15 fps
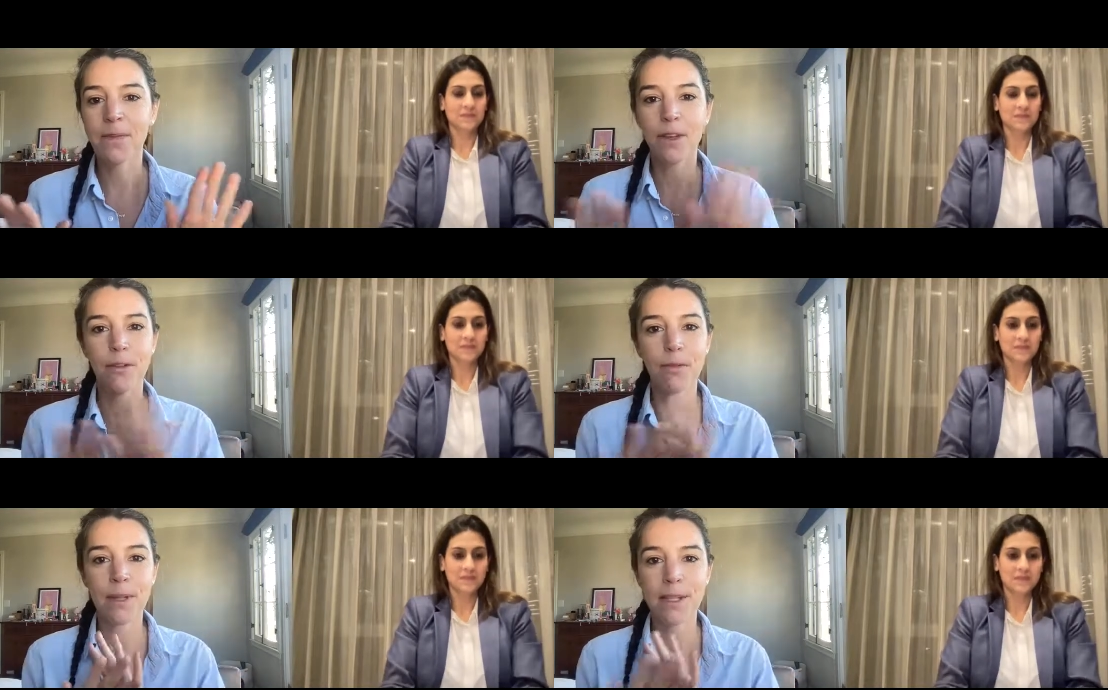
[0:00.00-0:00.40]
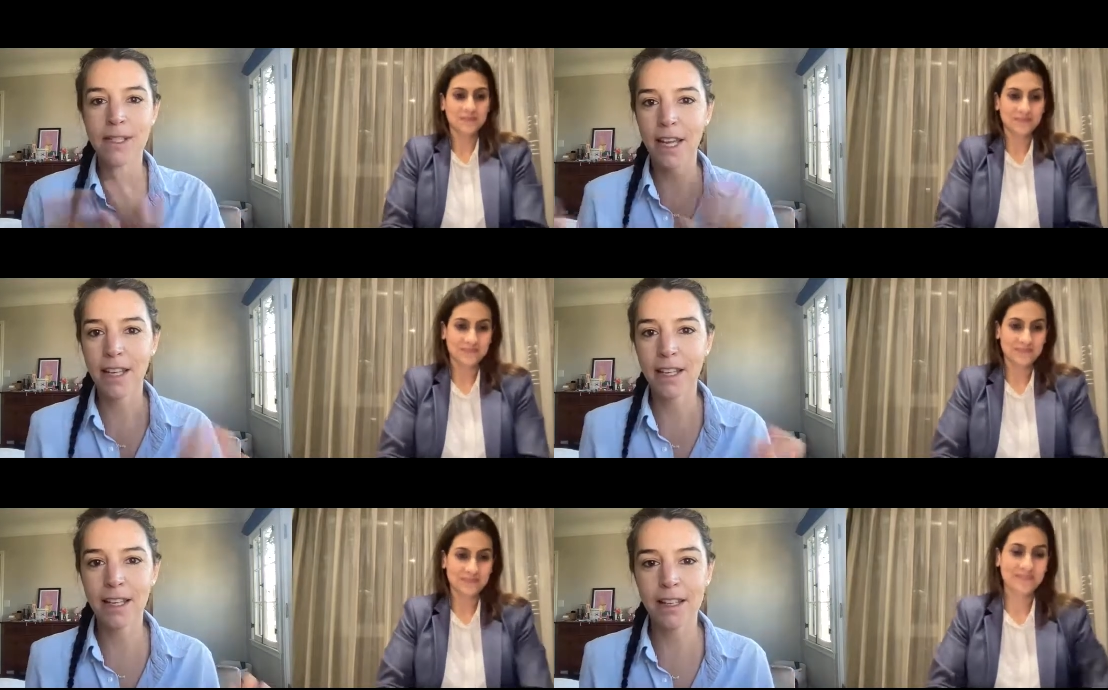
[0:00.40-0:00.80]
Speaker 1: you've been
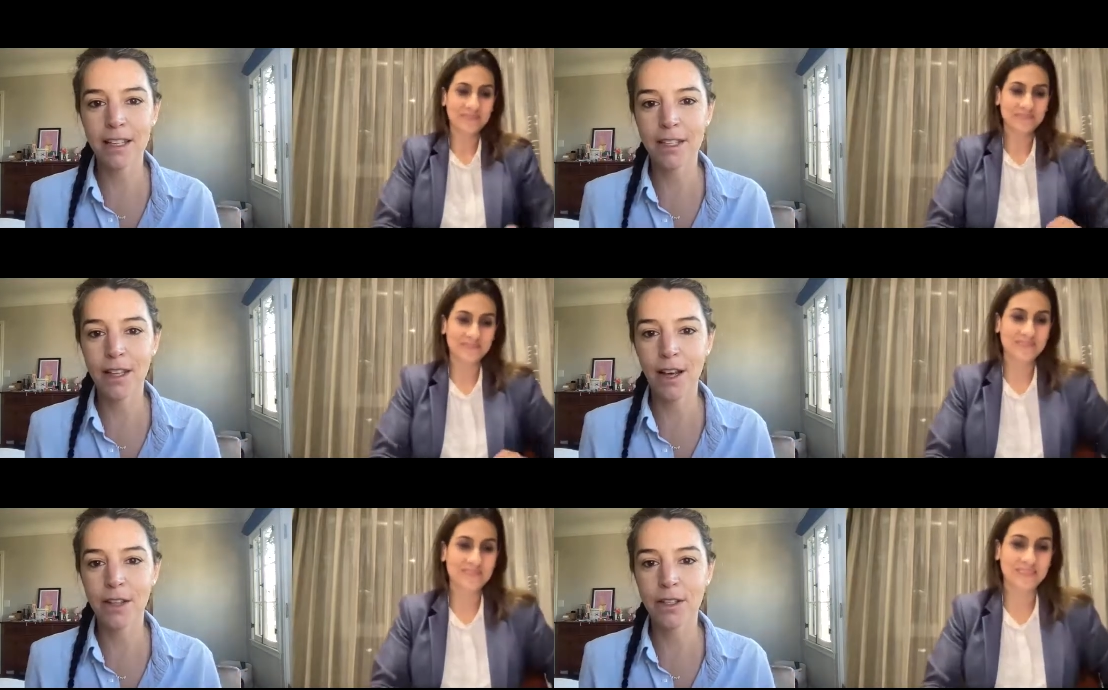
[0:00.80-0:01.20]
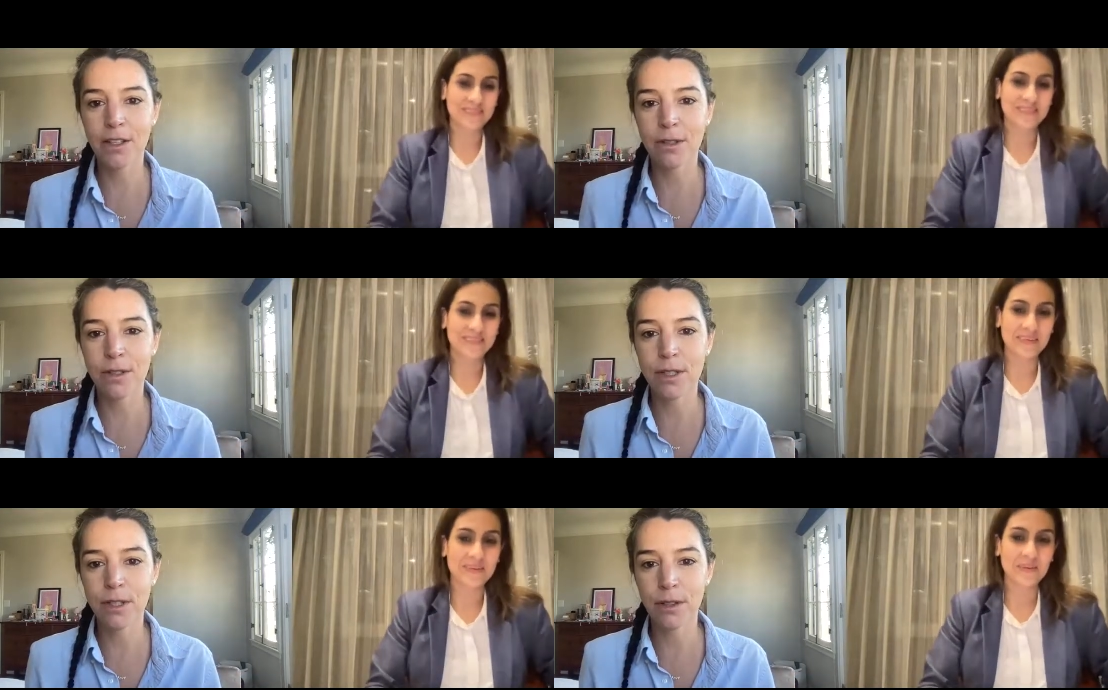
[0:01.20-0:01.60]
taking these thoughts
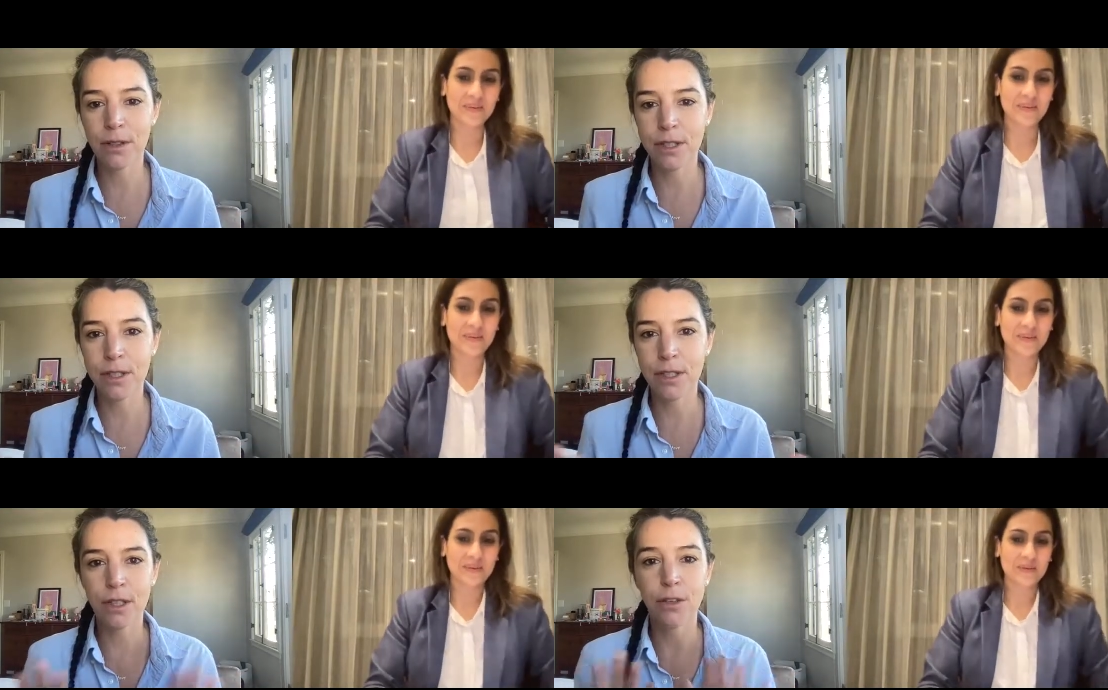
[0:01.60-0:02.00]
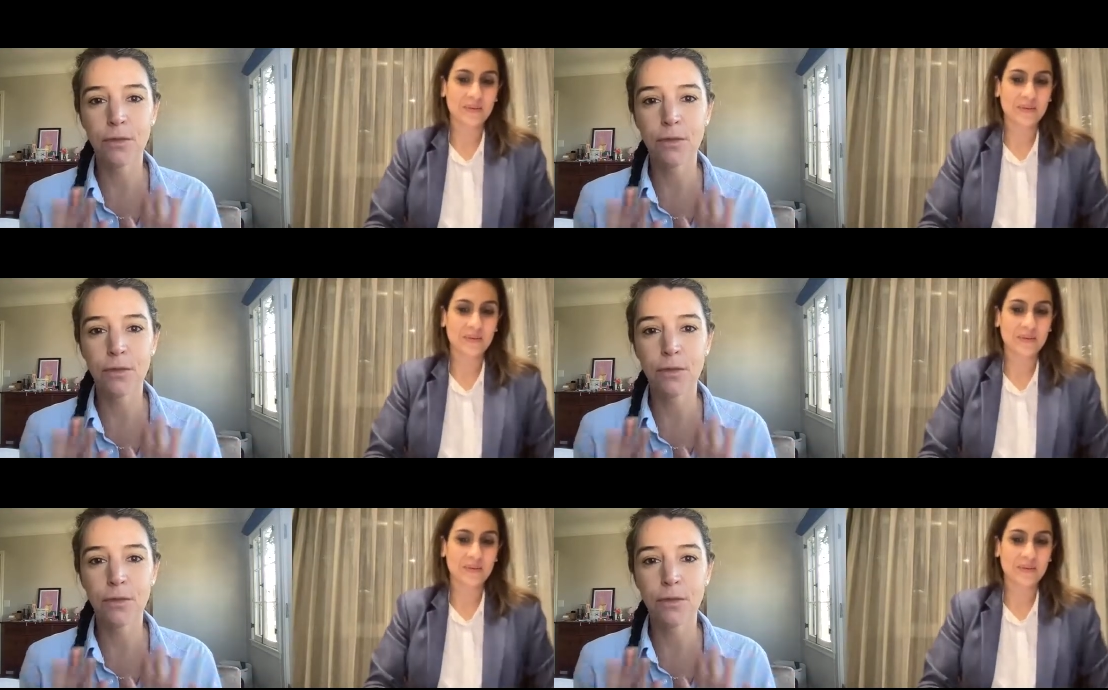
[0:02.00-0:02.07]
too seriously.